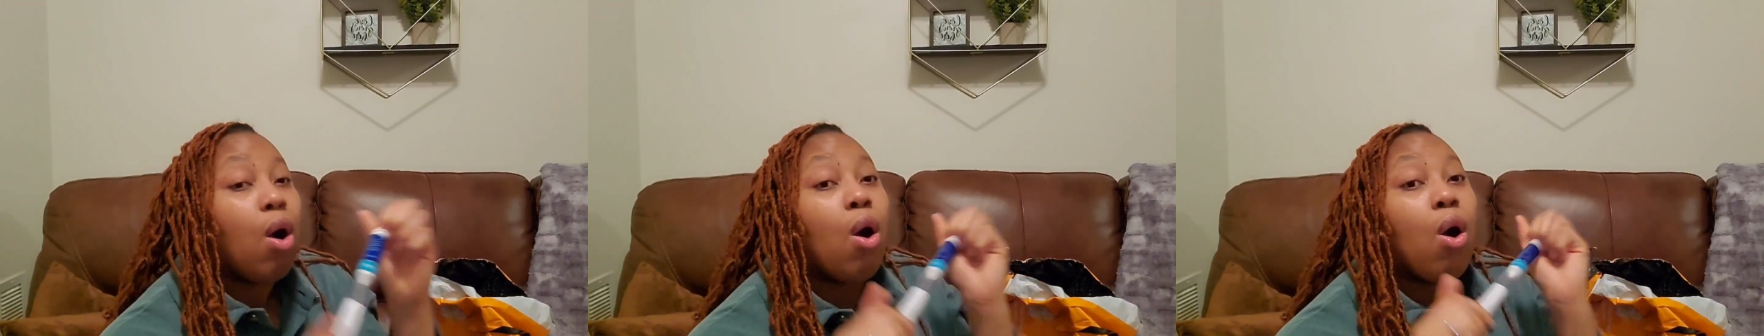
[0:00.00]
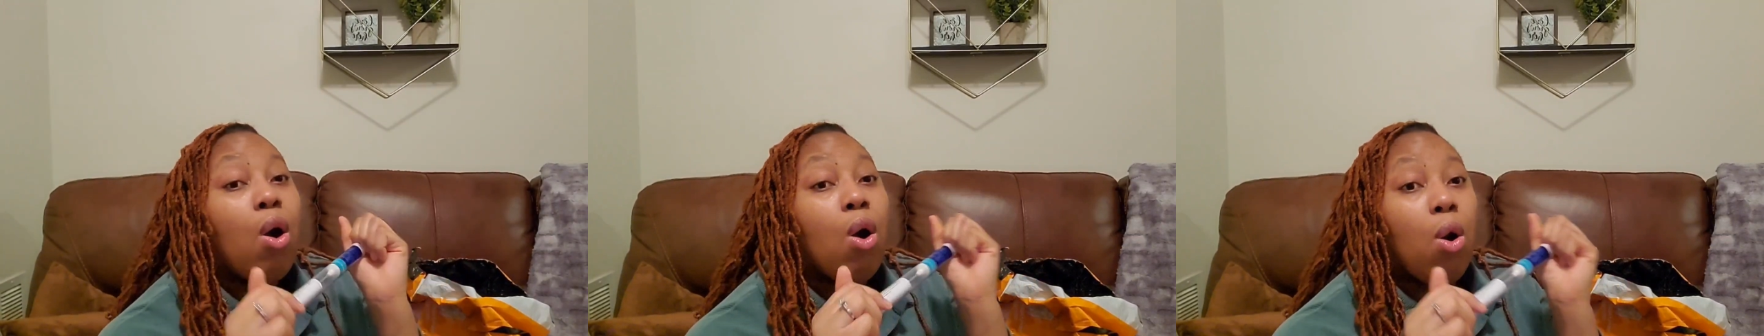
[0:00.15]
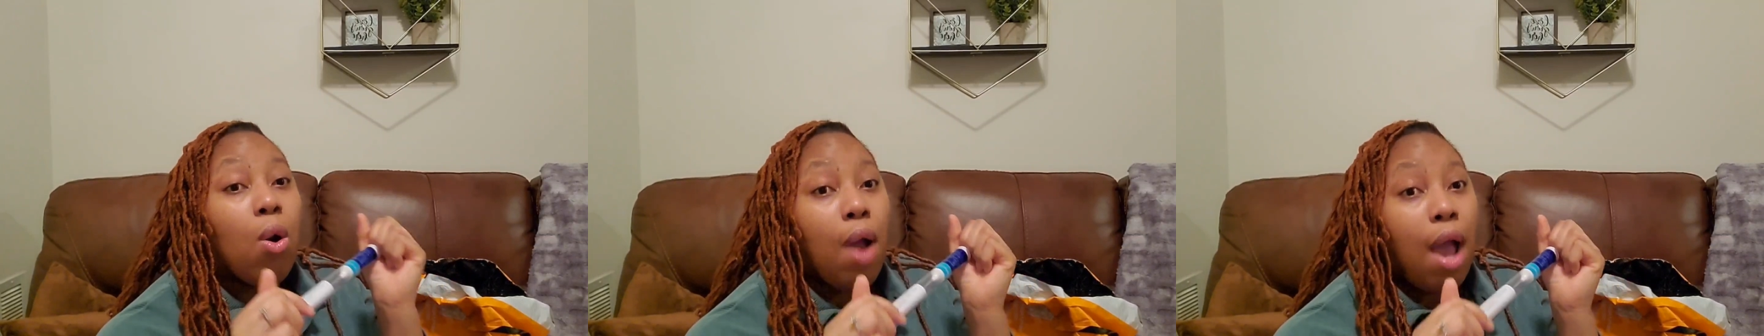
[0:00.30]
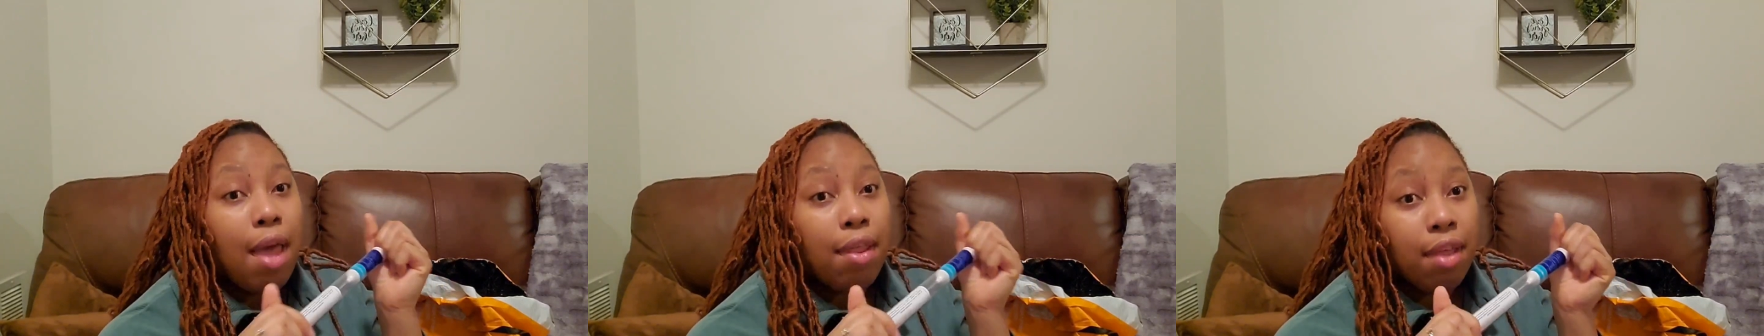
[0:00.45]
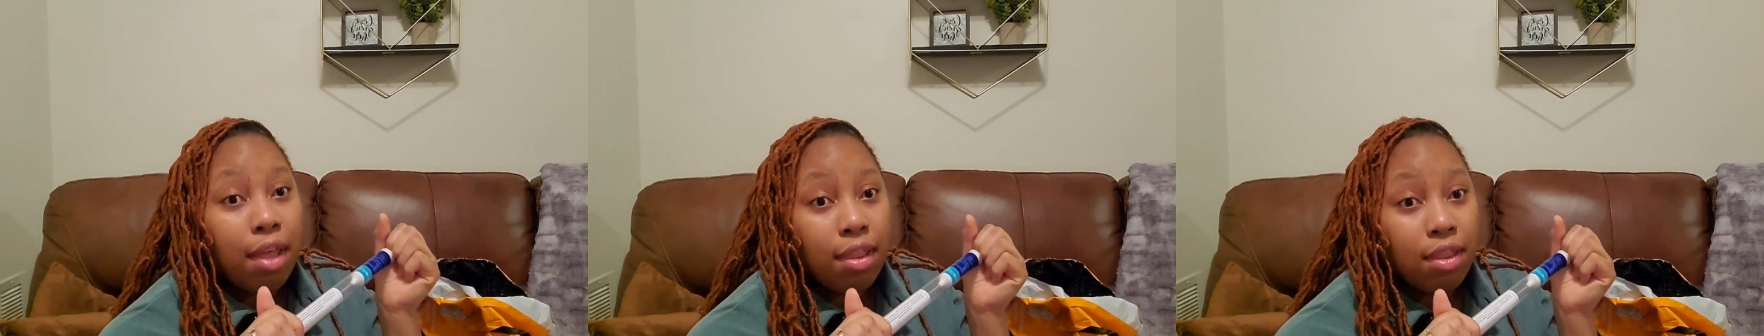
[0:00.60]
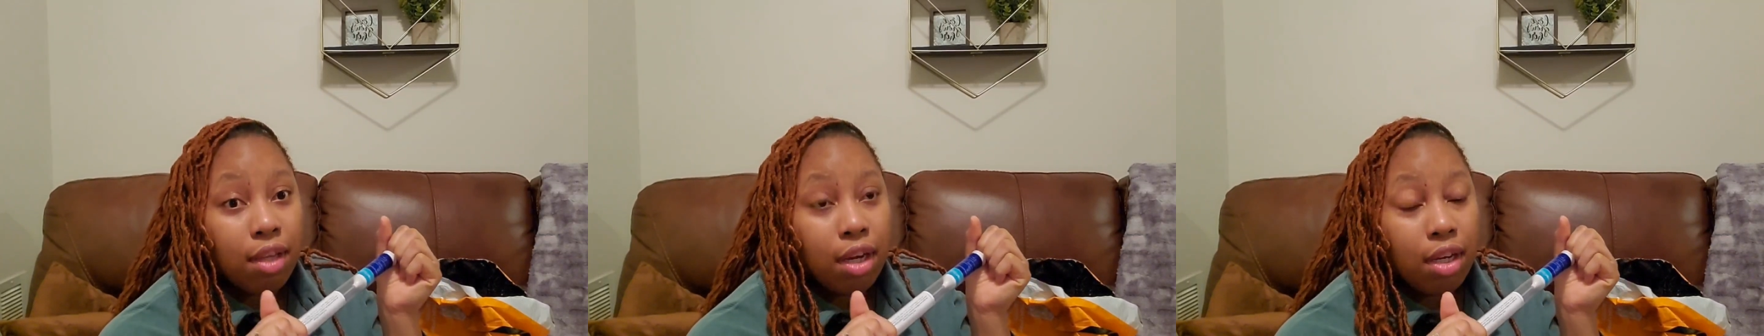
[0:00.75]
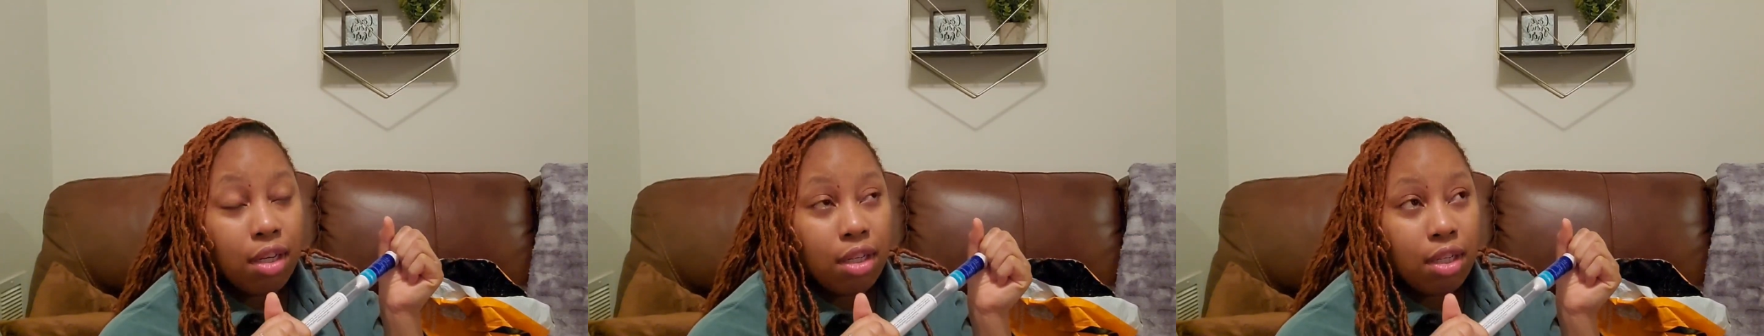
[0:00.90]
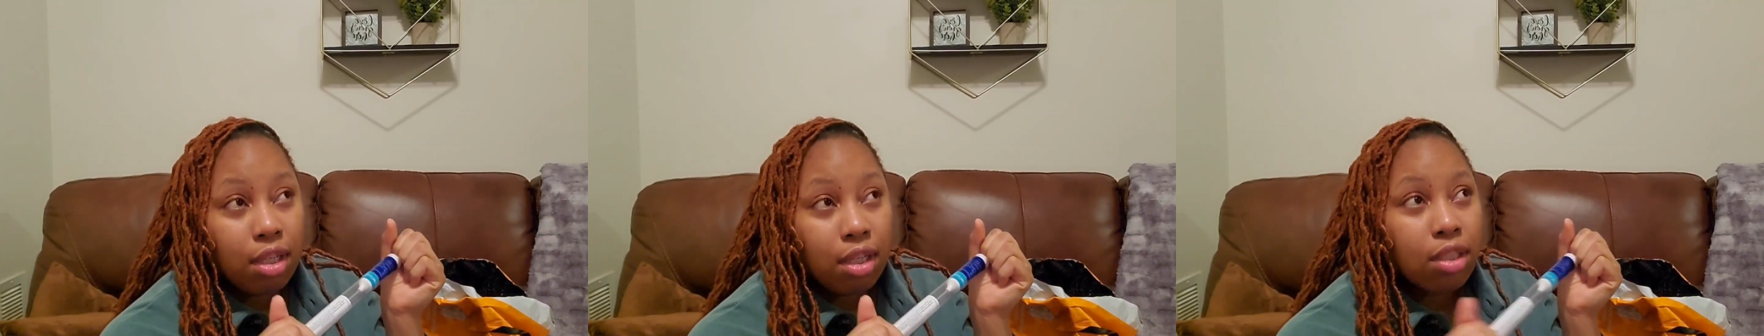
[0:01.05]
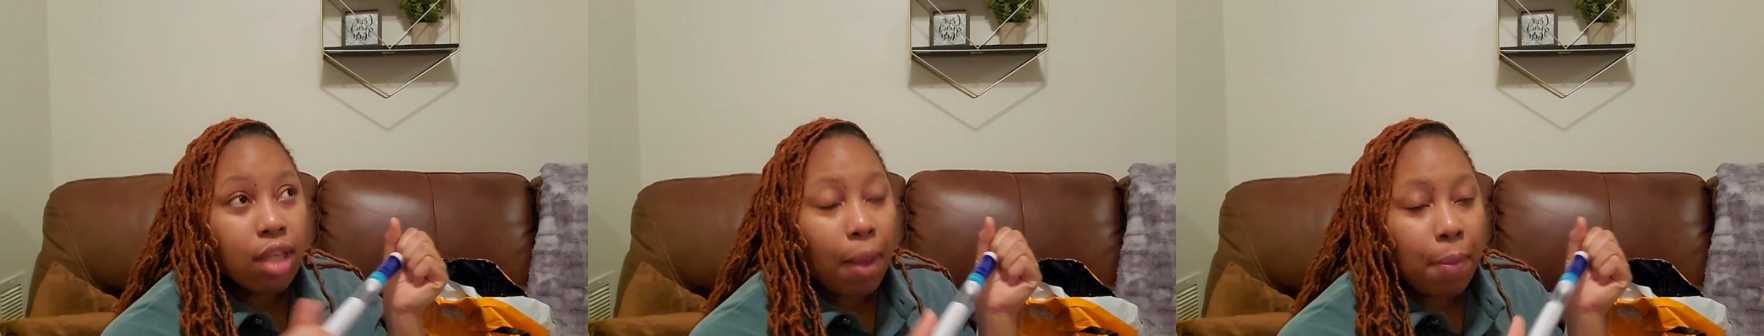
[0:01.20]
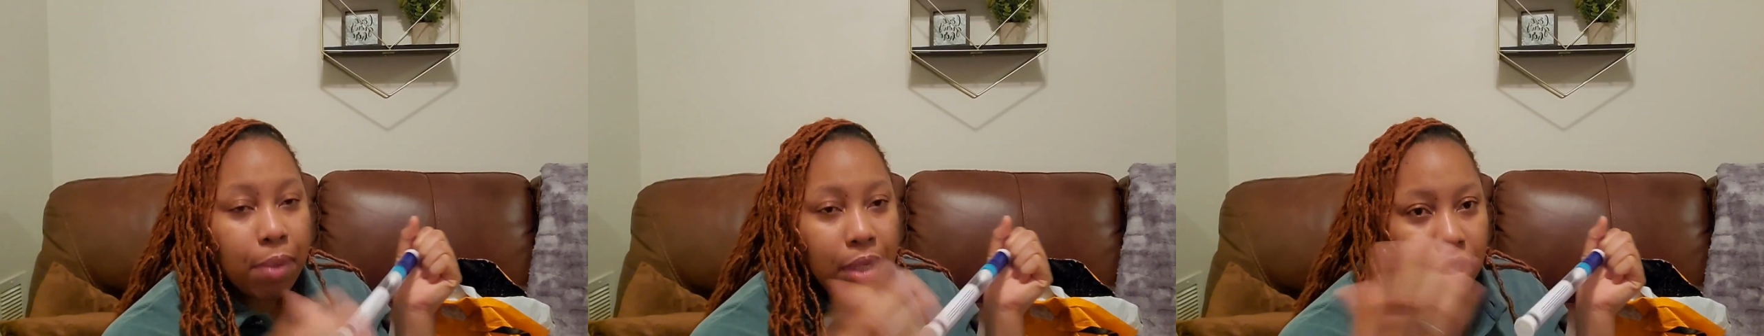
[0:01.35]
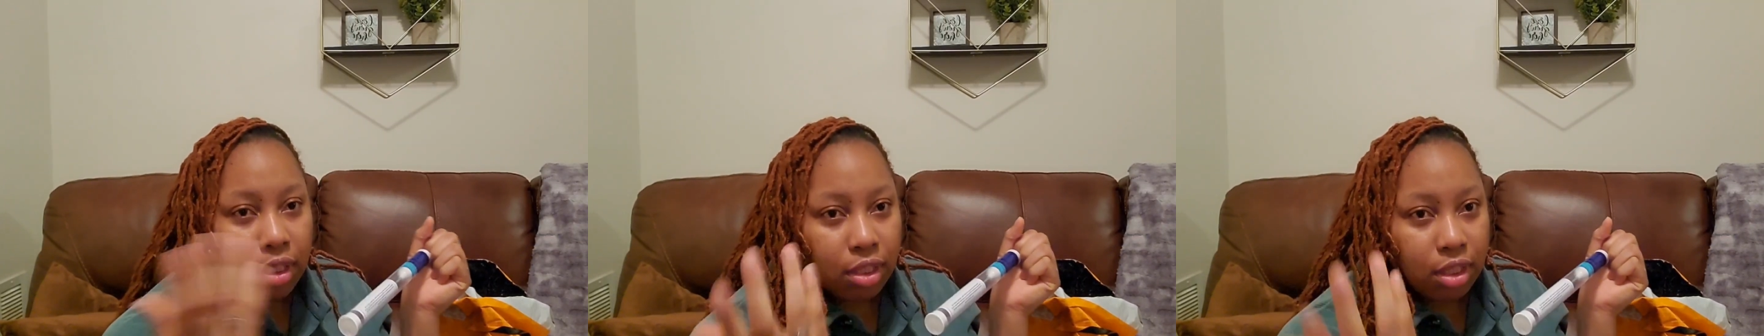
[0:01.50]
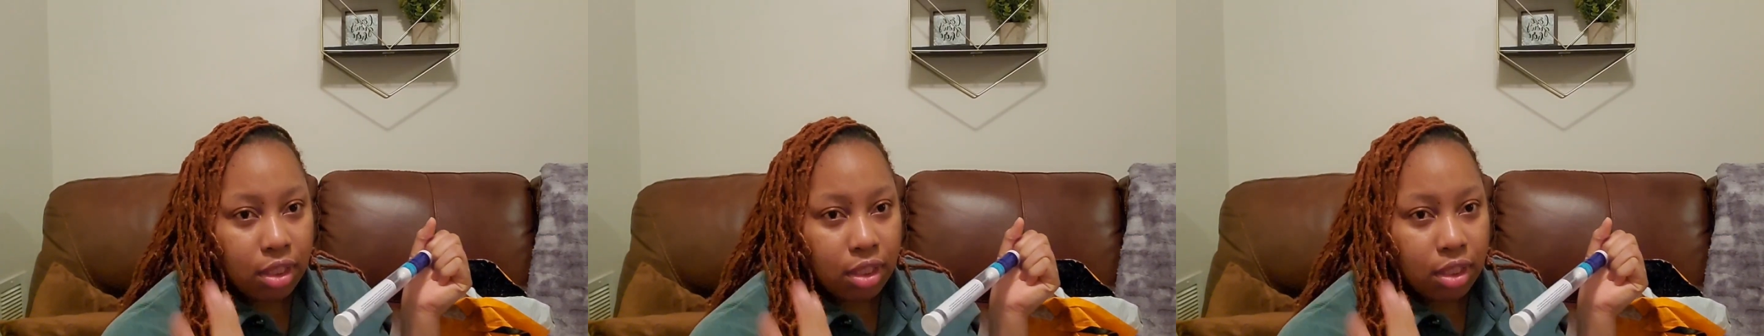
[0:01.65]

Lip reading: Oh, and I thought, I mean,